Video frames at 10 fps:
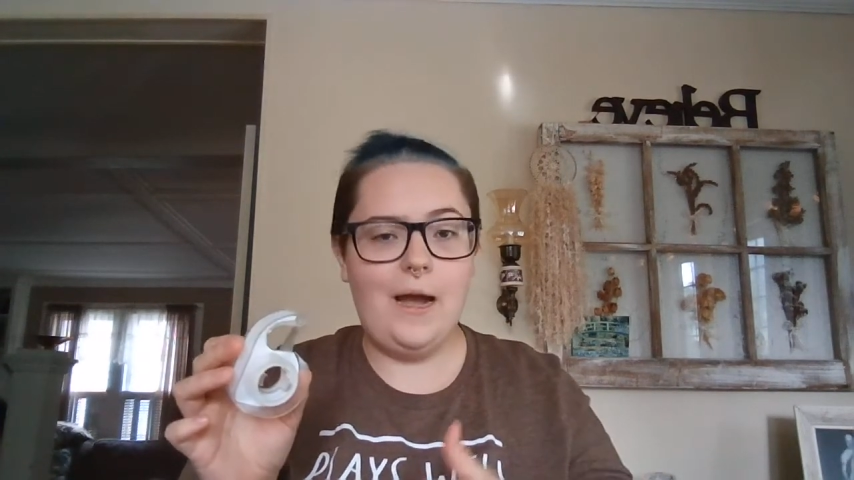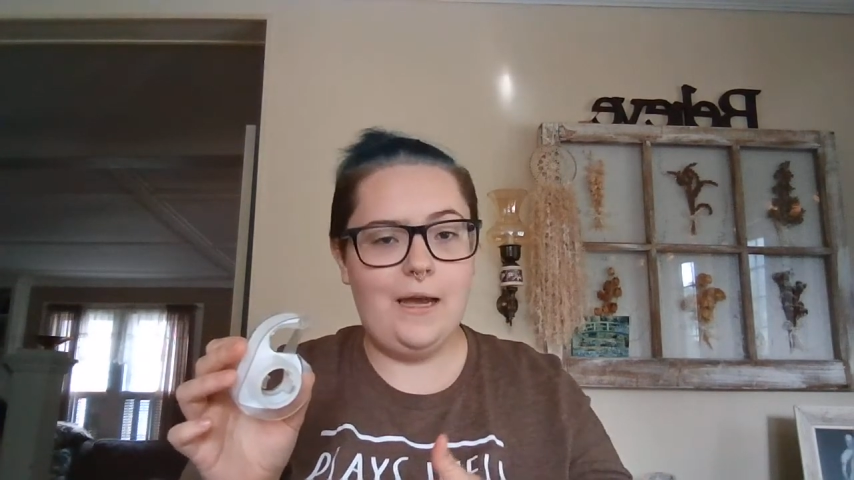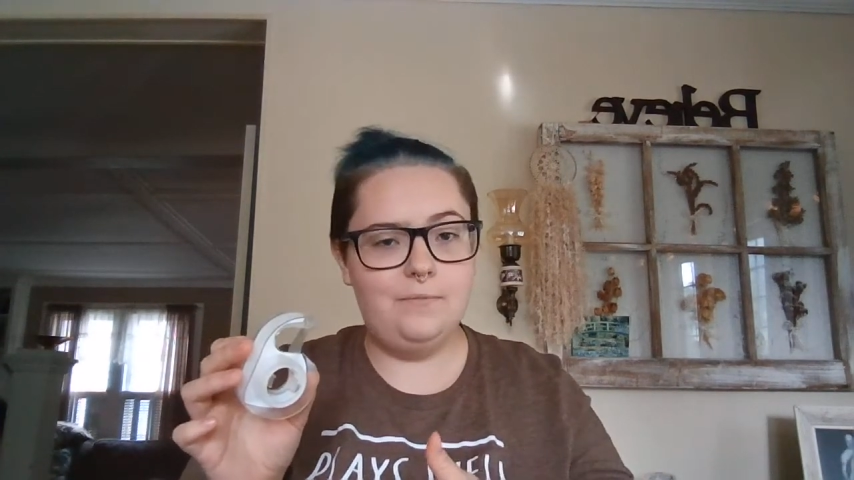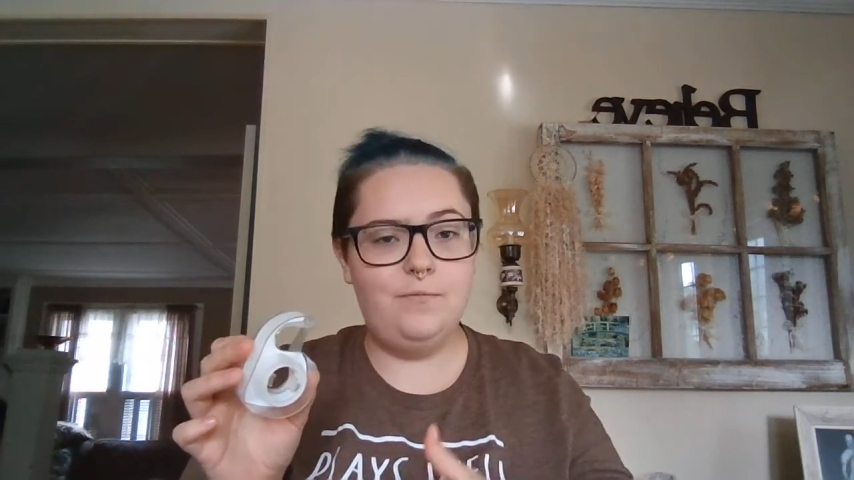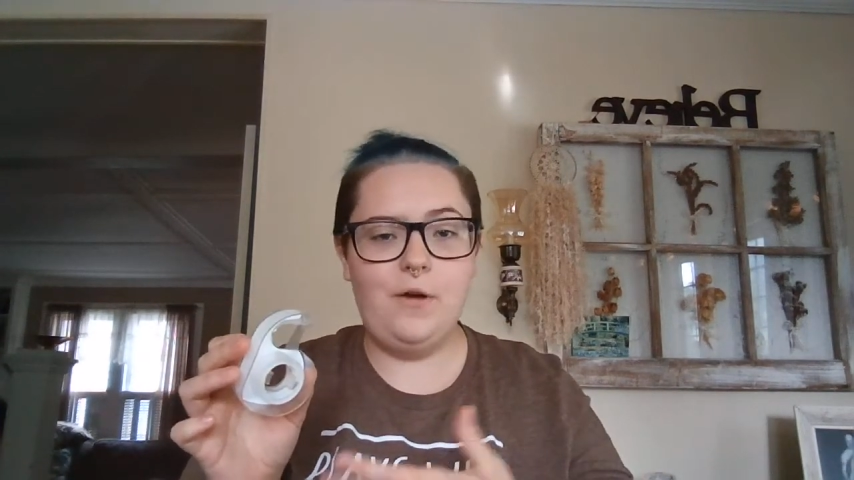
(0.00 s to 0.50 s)

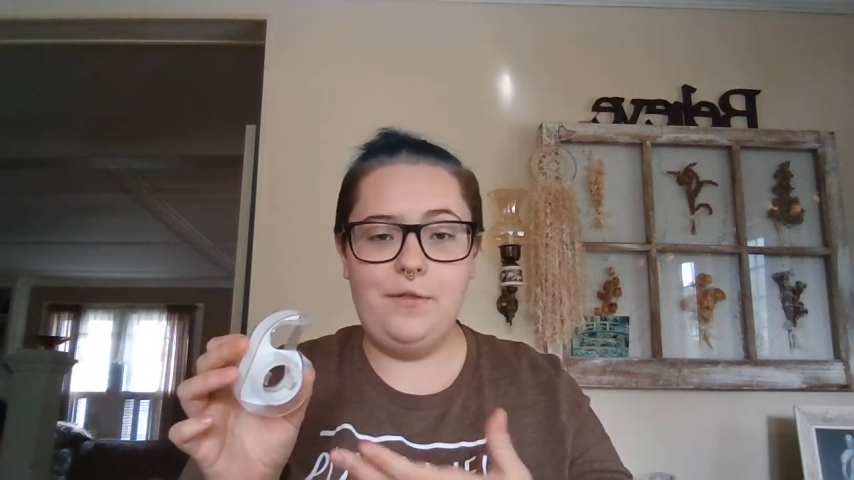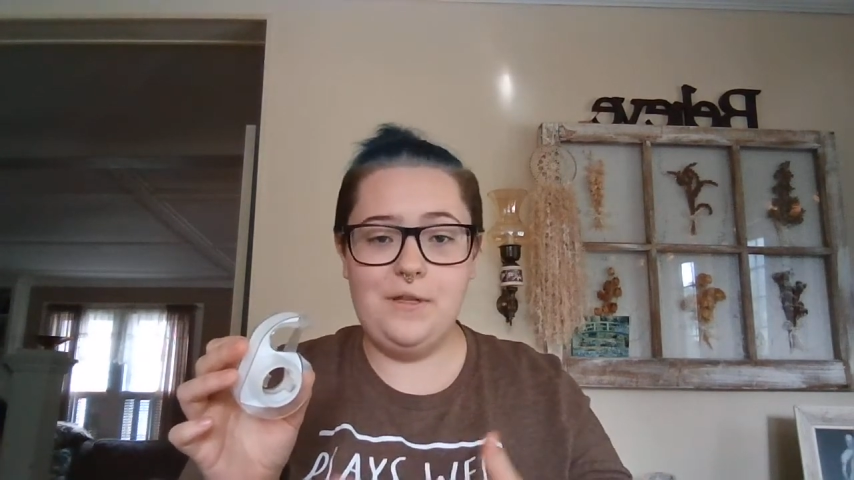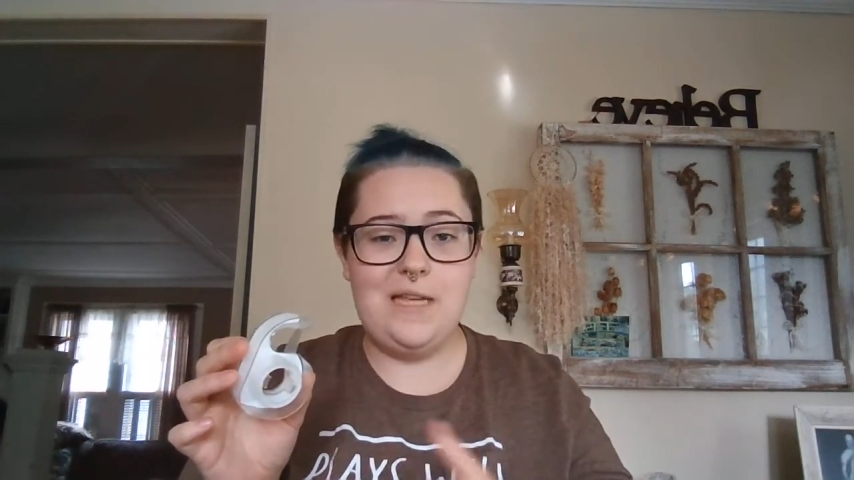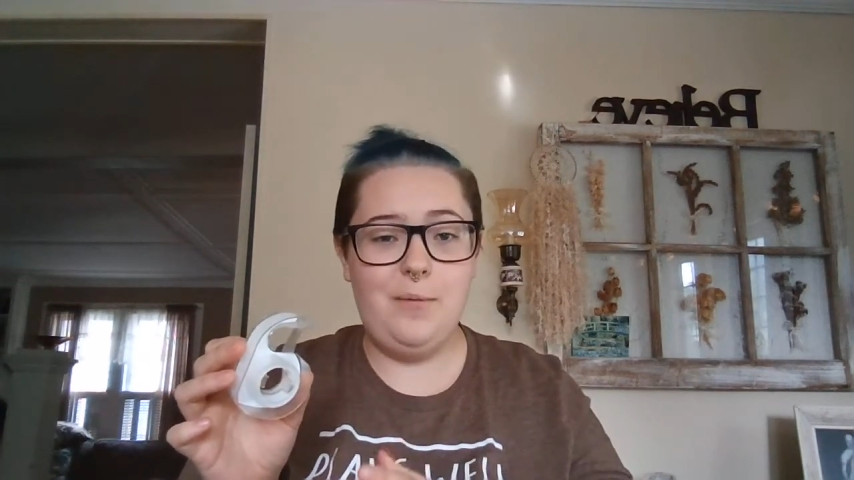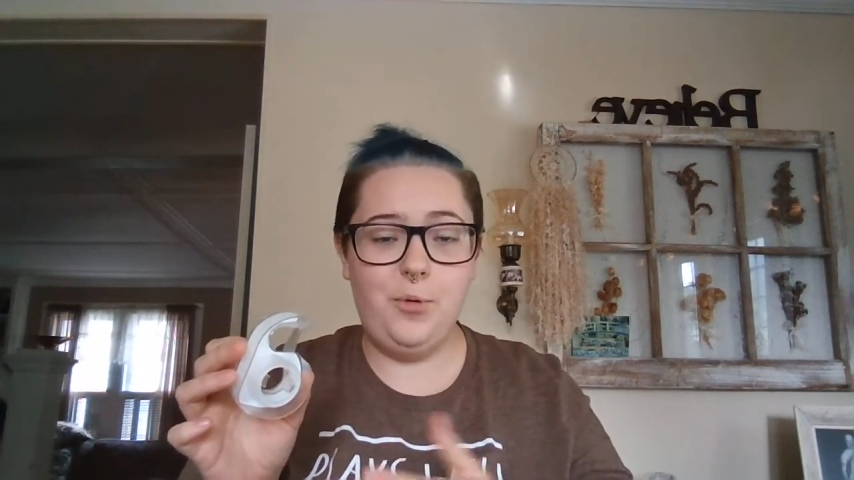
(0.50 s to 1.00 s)
I found
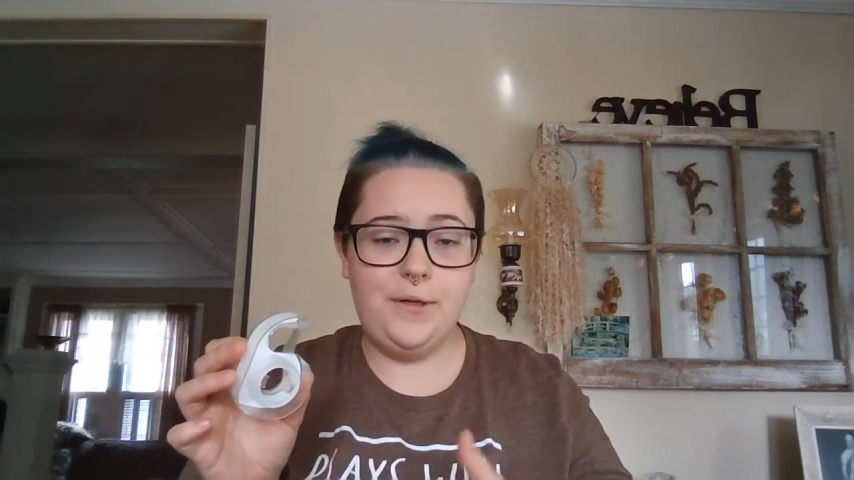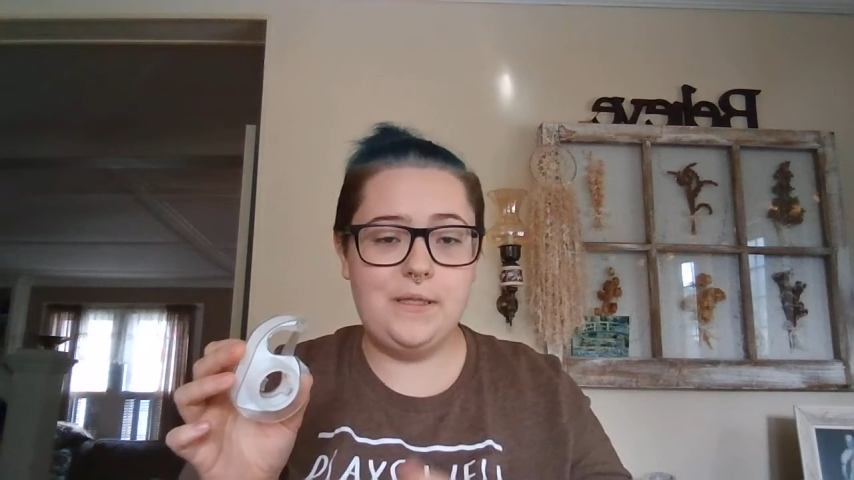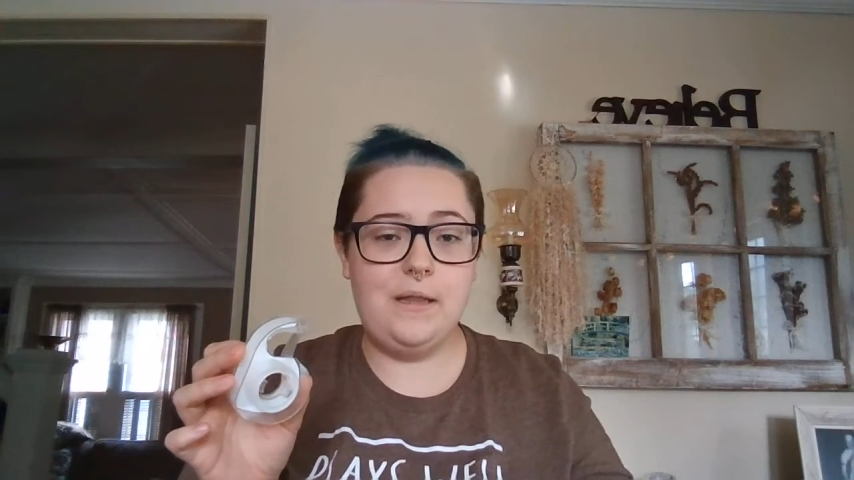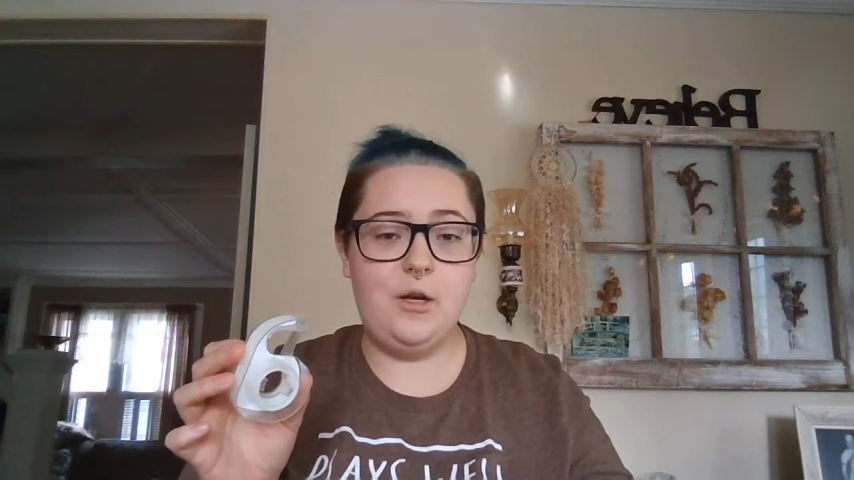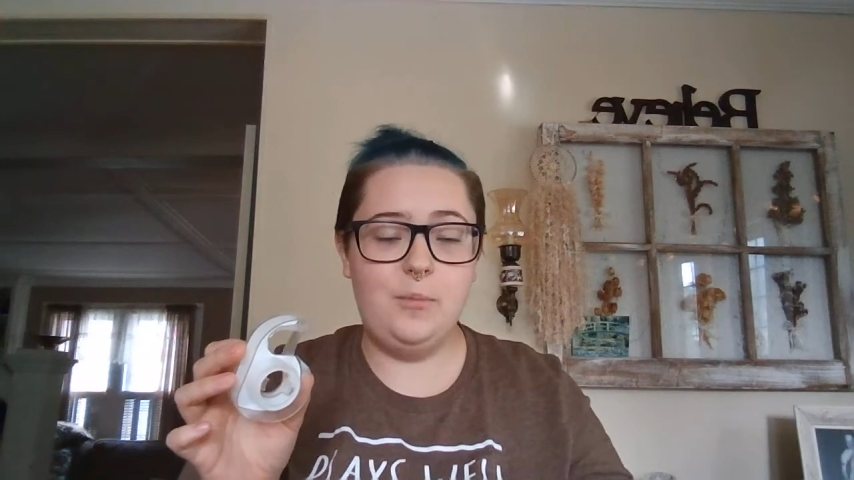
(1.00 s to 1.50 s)
that tape
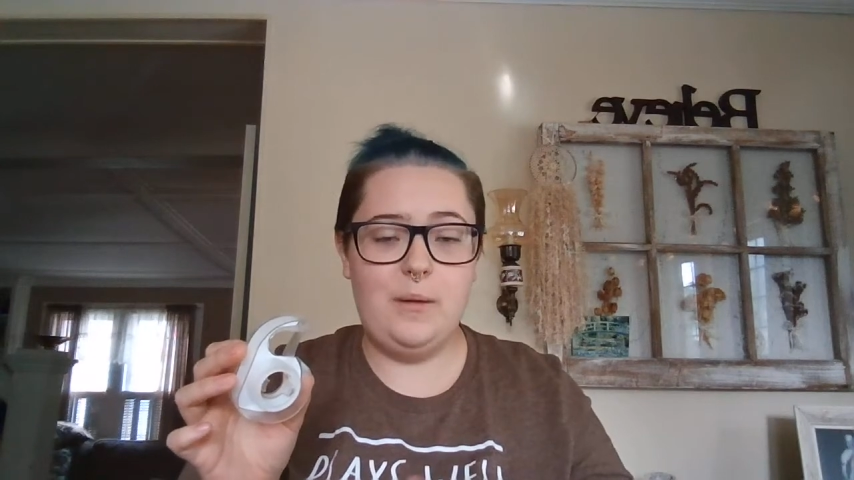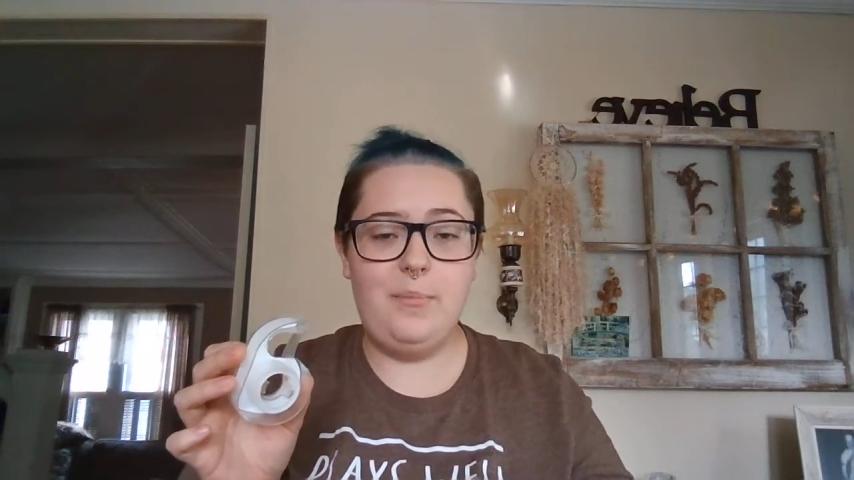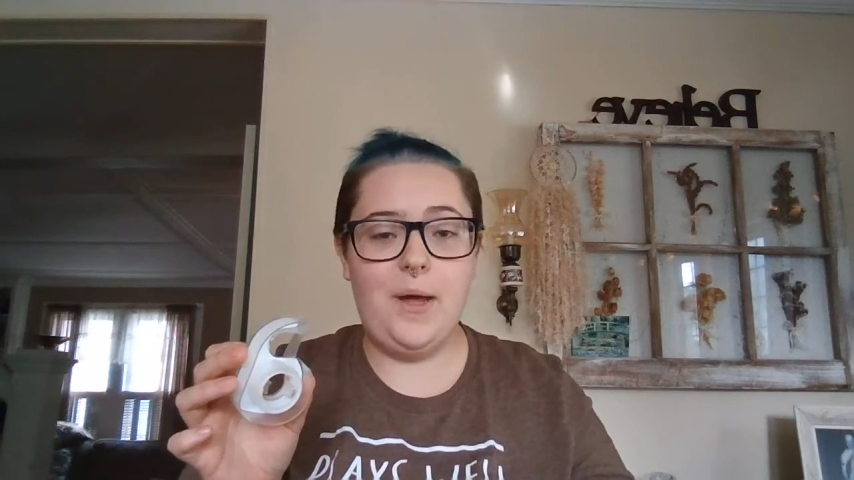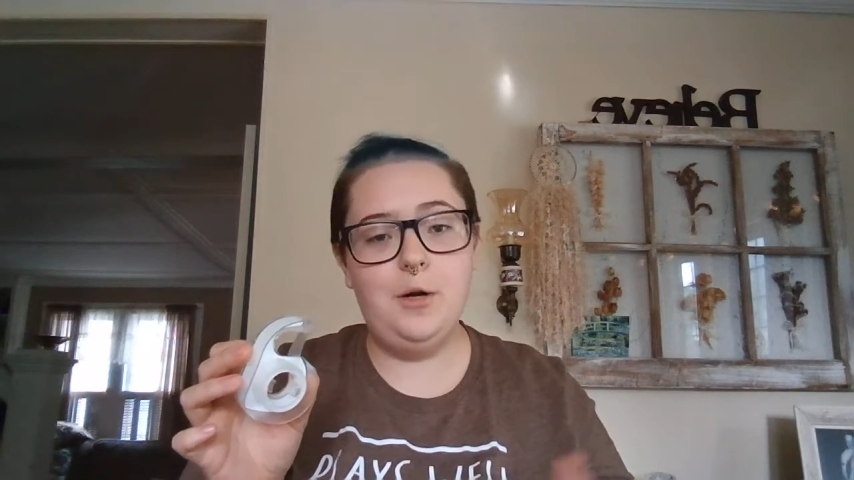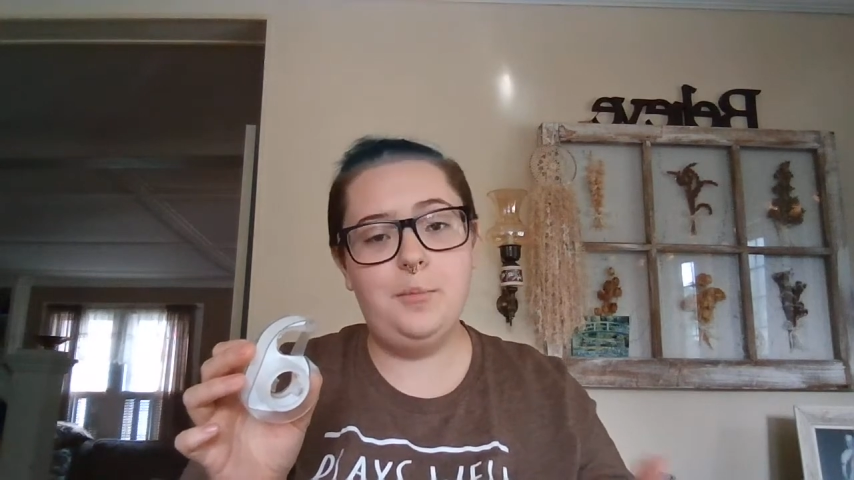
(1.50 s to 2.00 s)
works a little bit
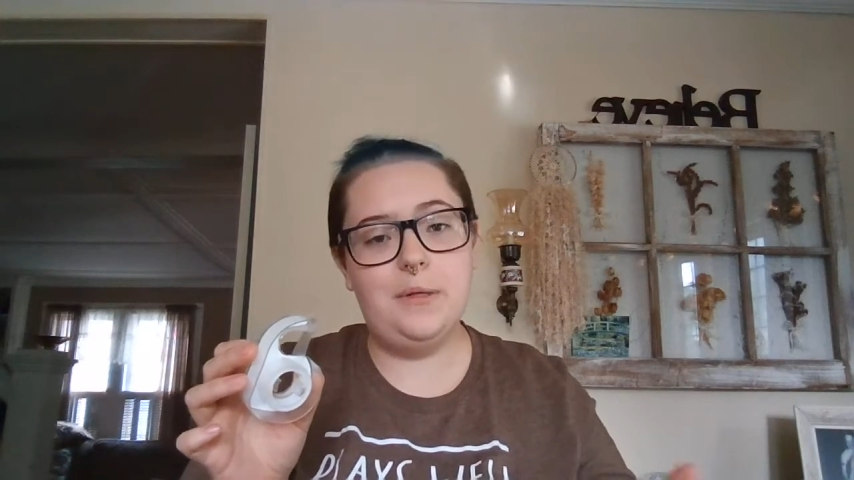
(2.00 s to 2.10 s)
better,